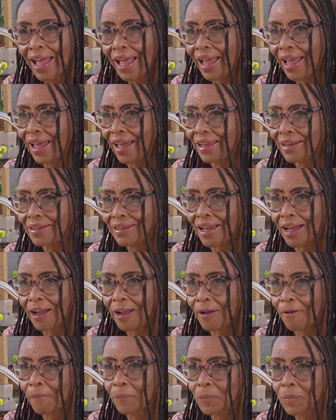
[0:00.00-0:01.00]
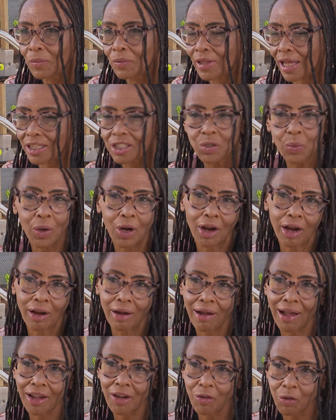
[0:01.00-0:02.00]
And um, that's
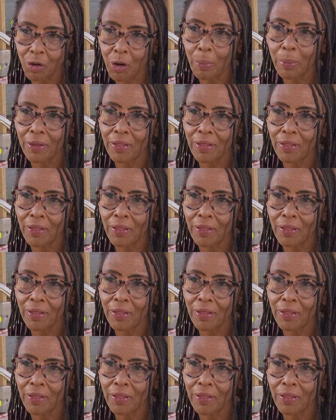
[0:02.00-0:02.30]
where I grew up,